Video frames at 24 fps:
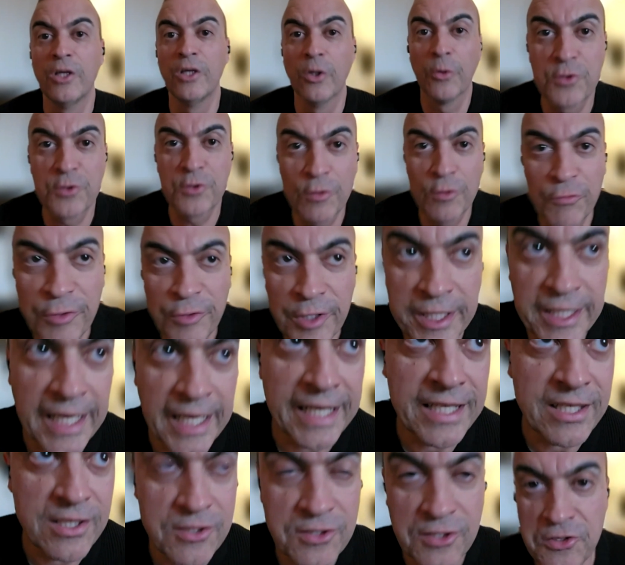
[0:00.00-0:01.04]
You know what's so
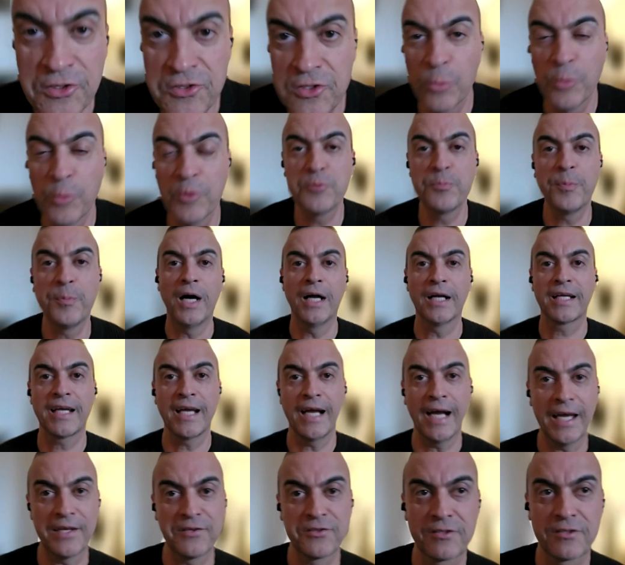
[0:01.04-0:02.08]
funny? I just did someone's
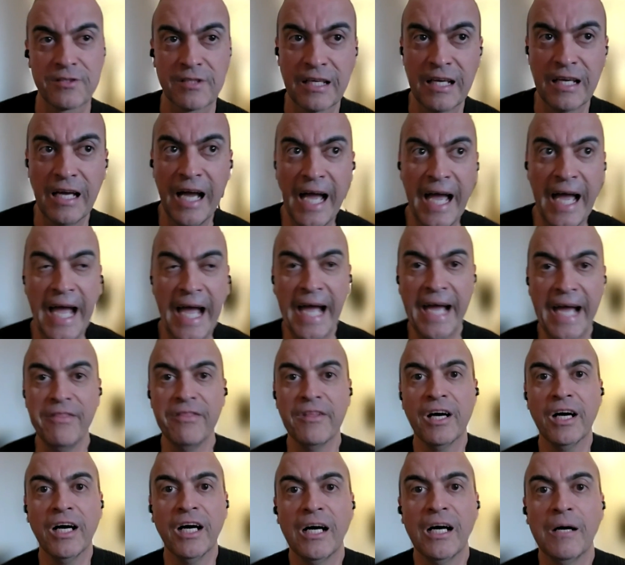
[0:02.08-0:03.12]
podcast,
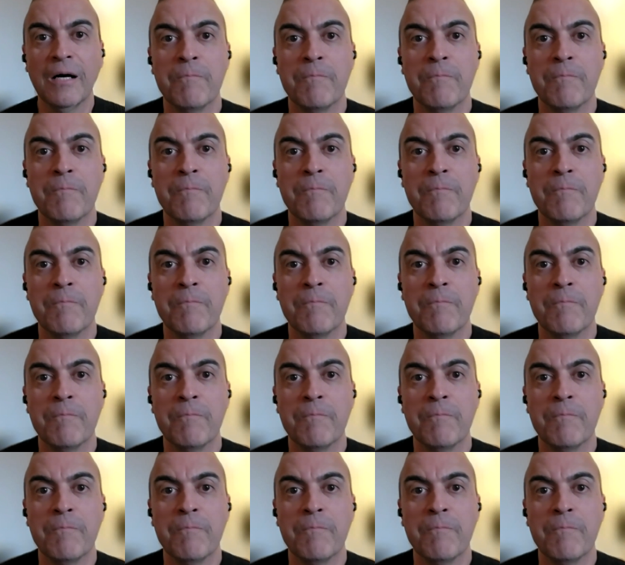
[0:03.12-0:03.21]
and